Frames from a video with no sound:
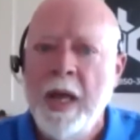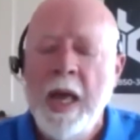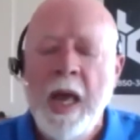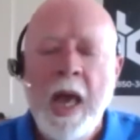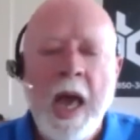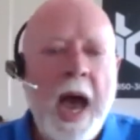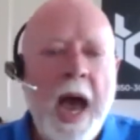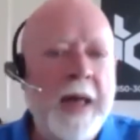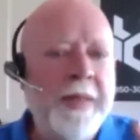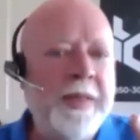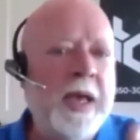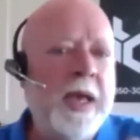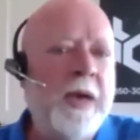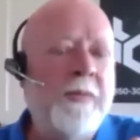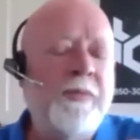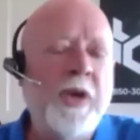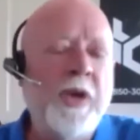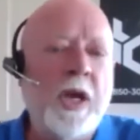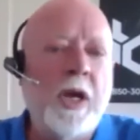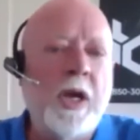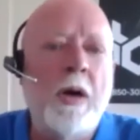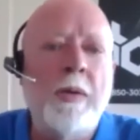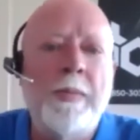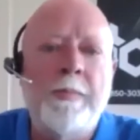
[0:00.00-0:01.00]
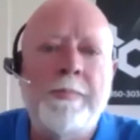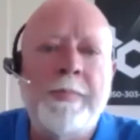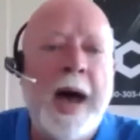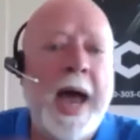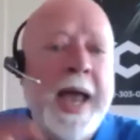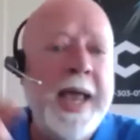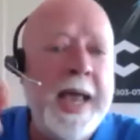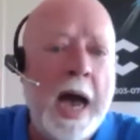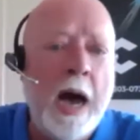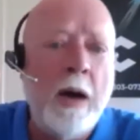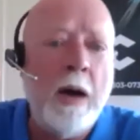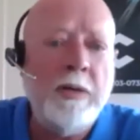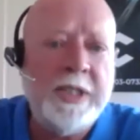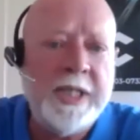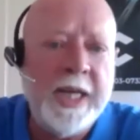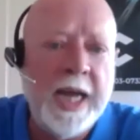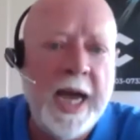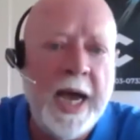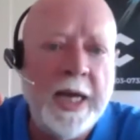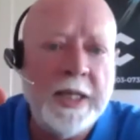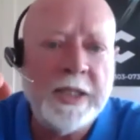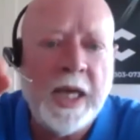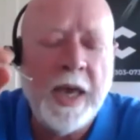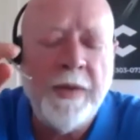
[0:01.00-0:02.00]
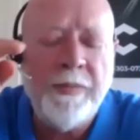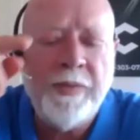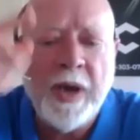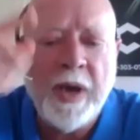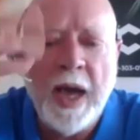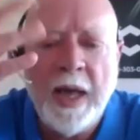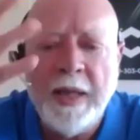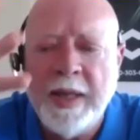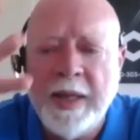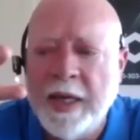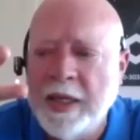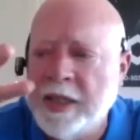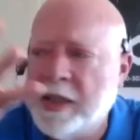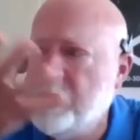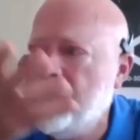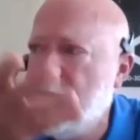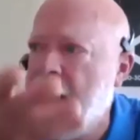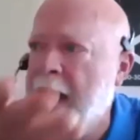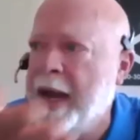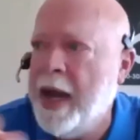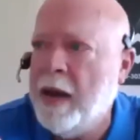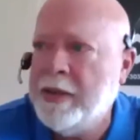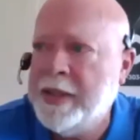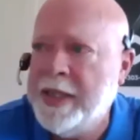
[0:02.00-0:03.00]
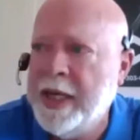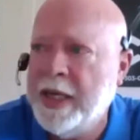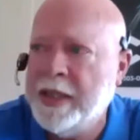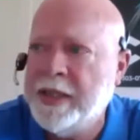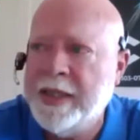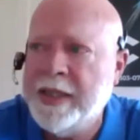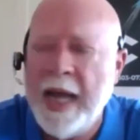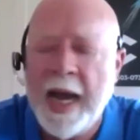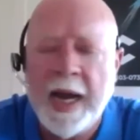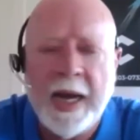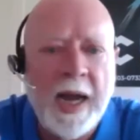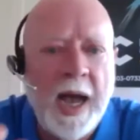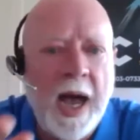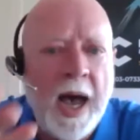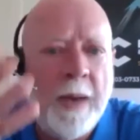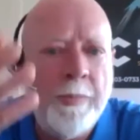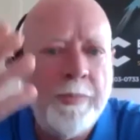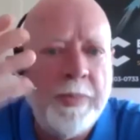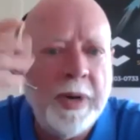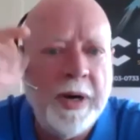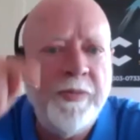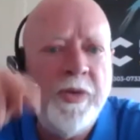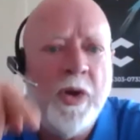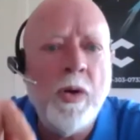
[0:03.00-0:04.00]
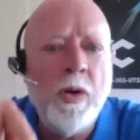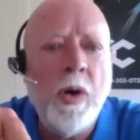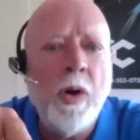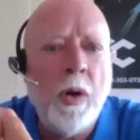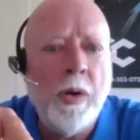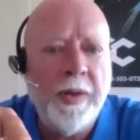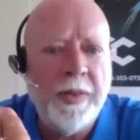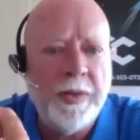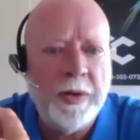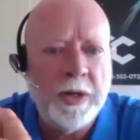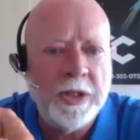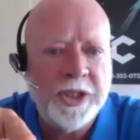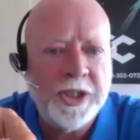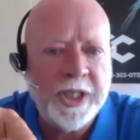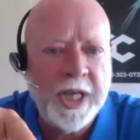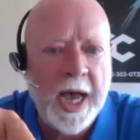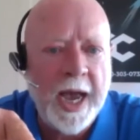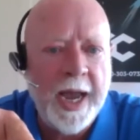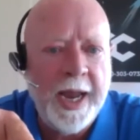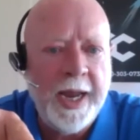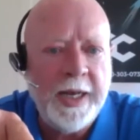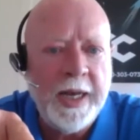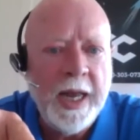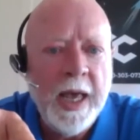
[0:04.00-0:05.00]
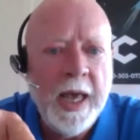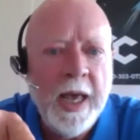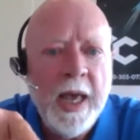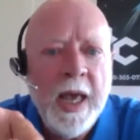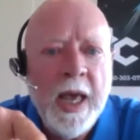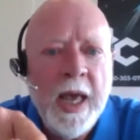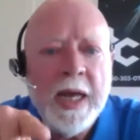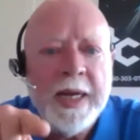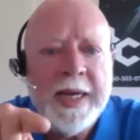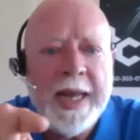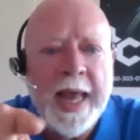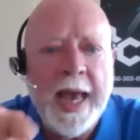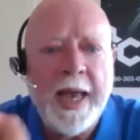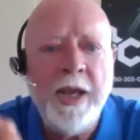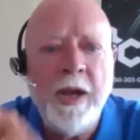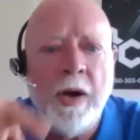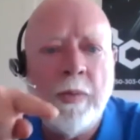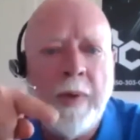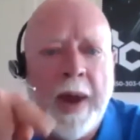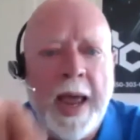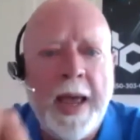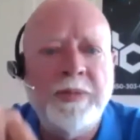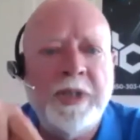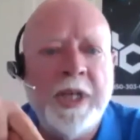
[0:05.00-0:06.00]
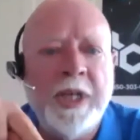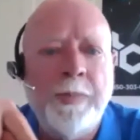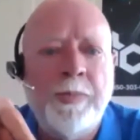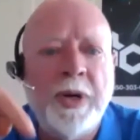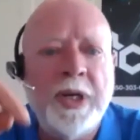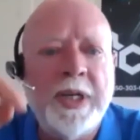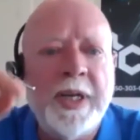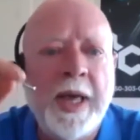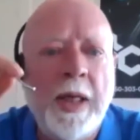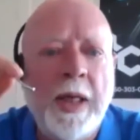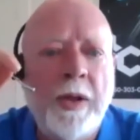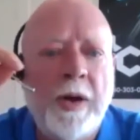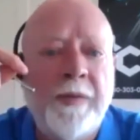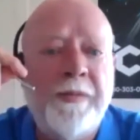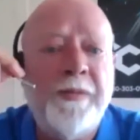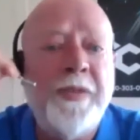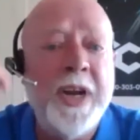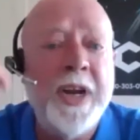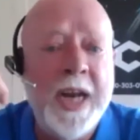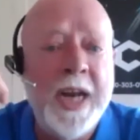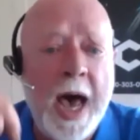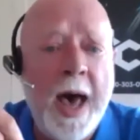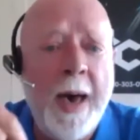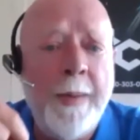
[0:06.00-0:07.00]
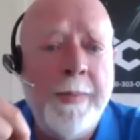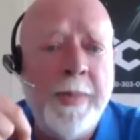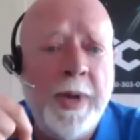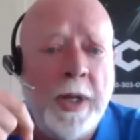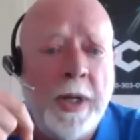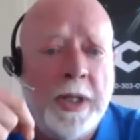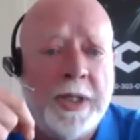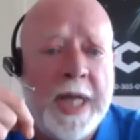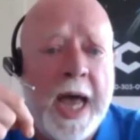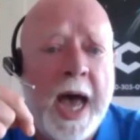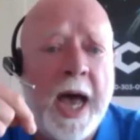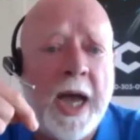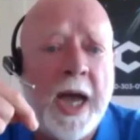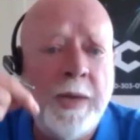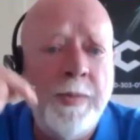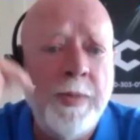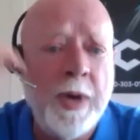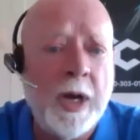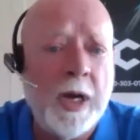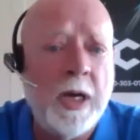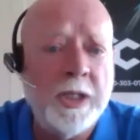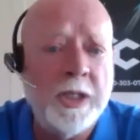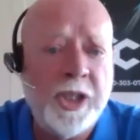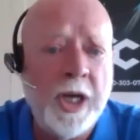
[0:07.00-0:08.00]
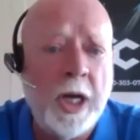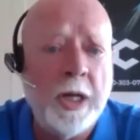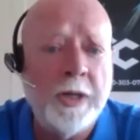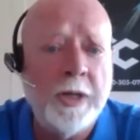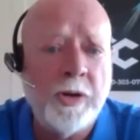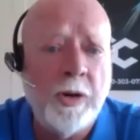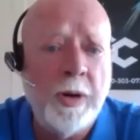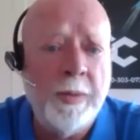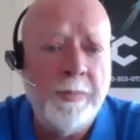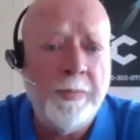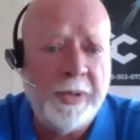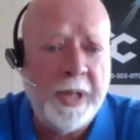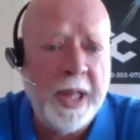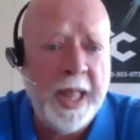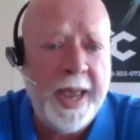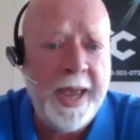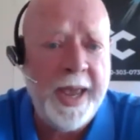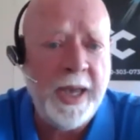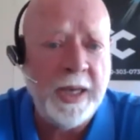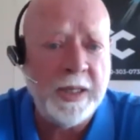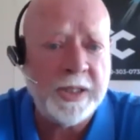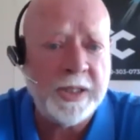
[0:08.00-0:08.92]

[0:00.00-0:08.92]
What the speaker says: I think if you go, My Outdesk, I think it's myoutdesk.com, but if you go to their site, Daniel Ramsey put together a phenomenal document called Shelter in Place.